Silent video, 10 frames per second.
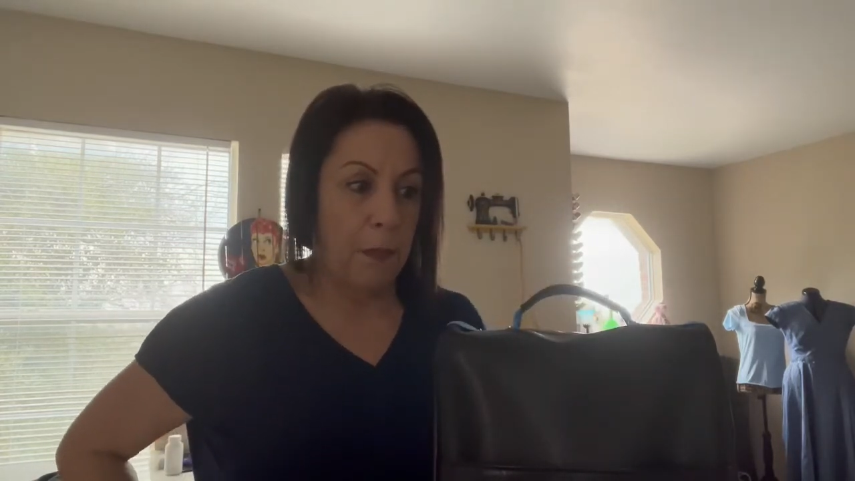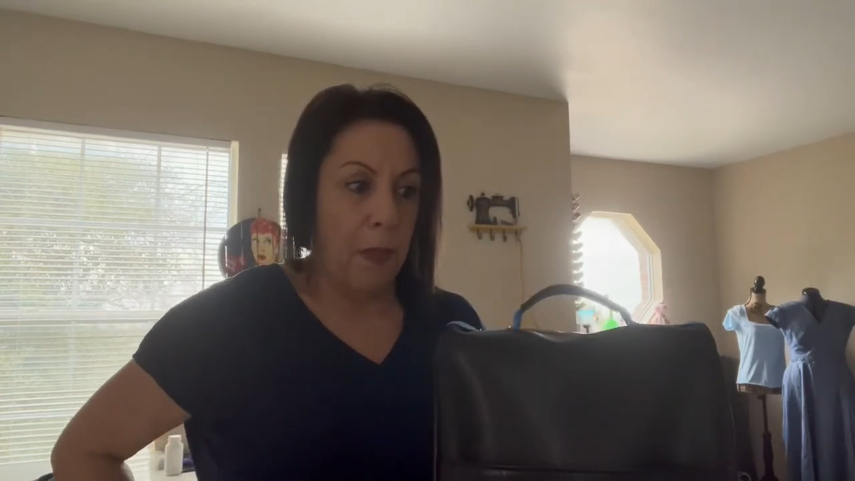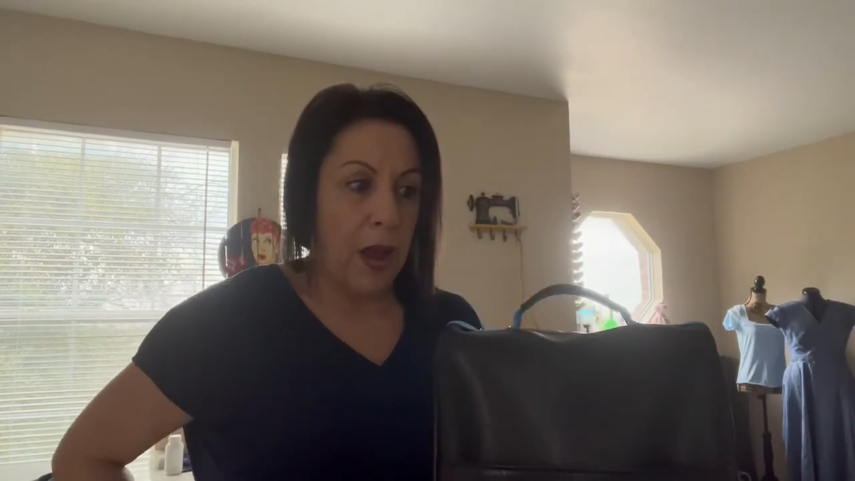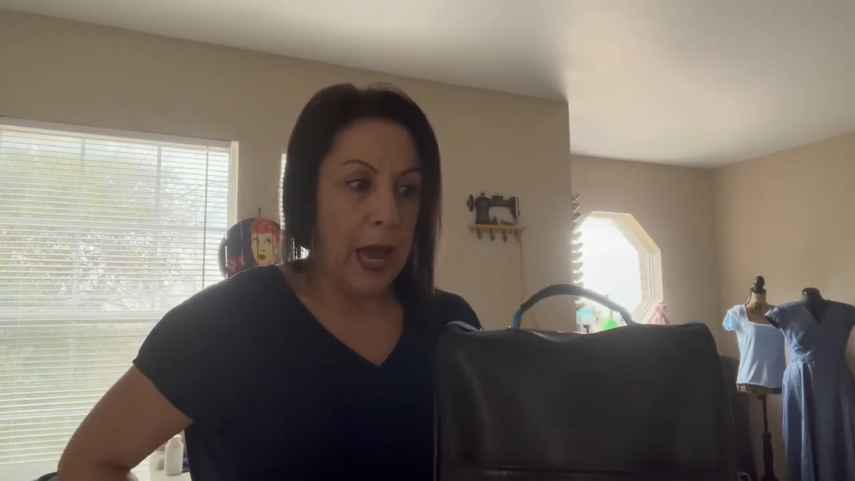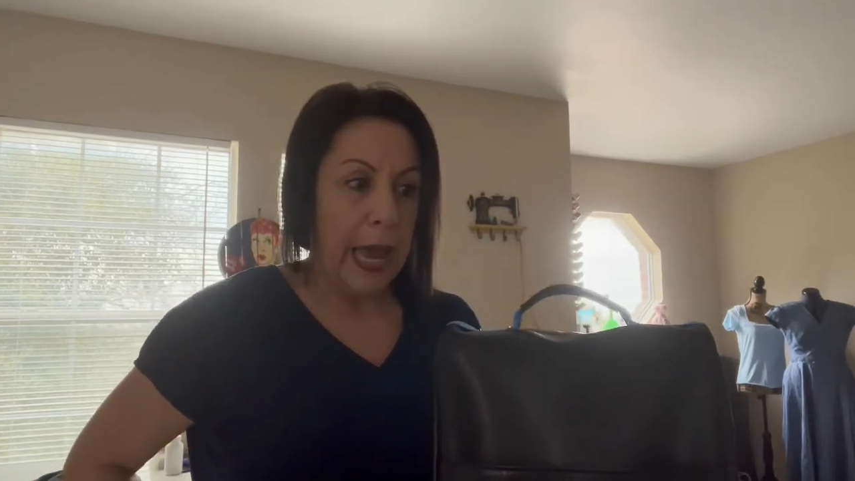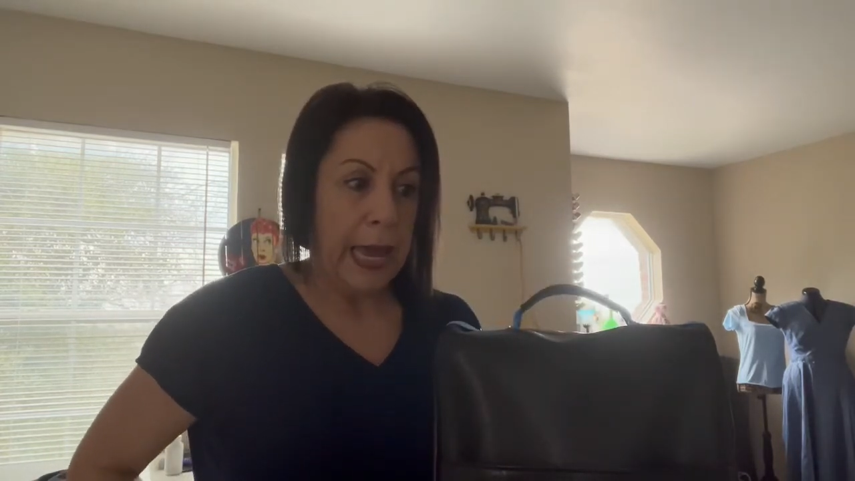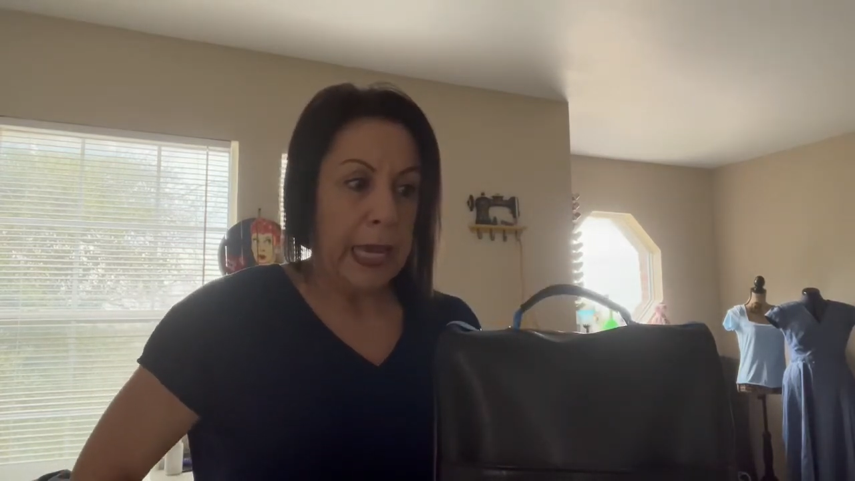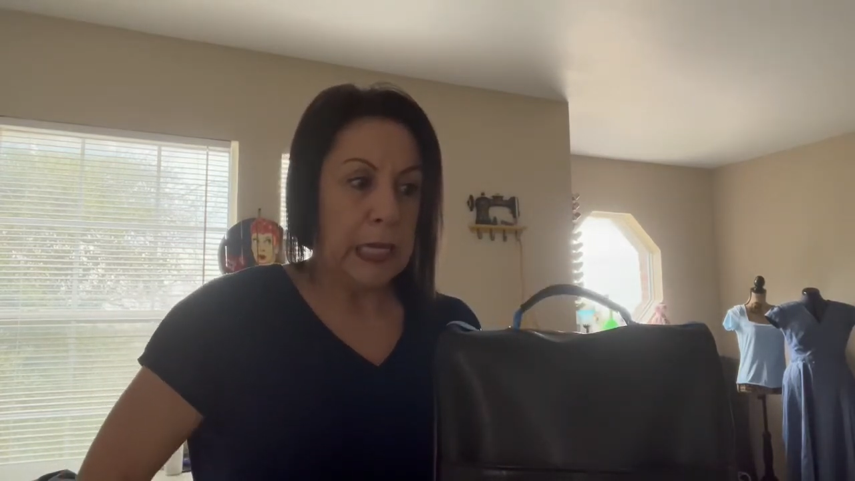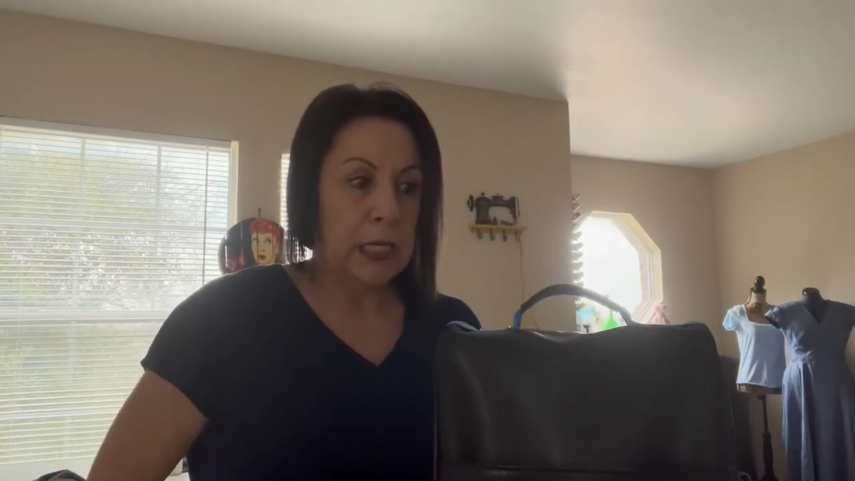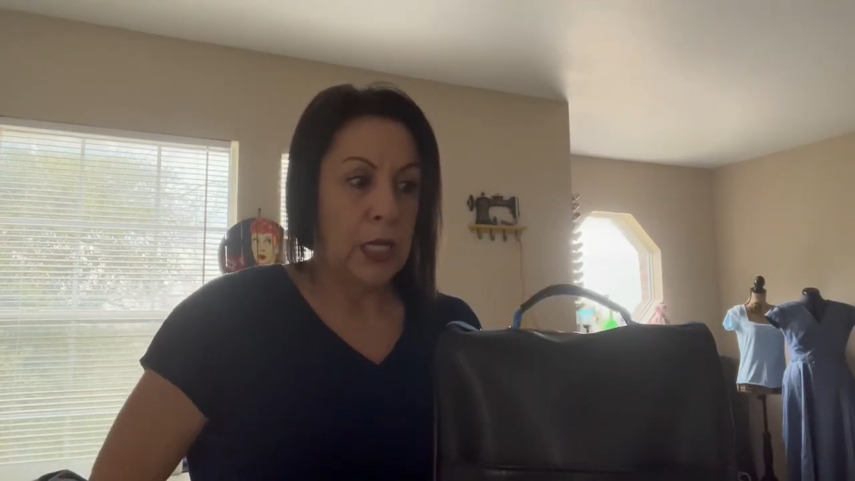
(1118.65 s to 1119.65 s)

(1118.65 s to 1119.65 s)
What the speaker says: my